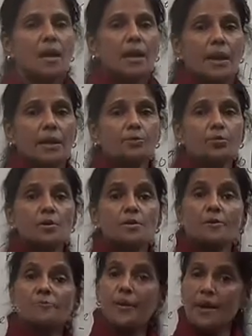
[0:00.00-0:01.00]
it was
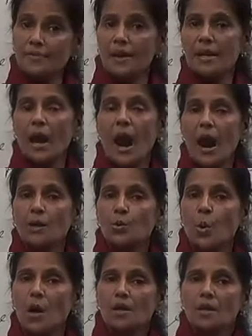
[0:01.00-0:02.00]
a very, very hard
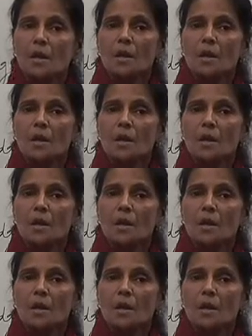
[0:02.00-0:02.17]
work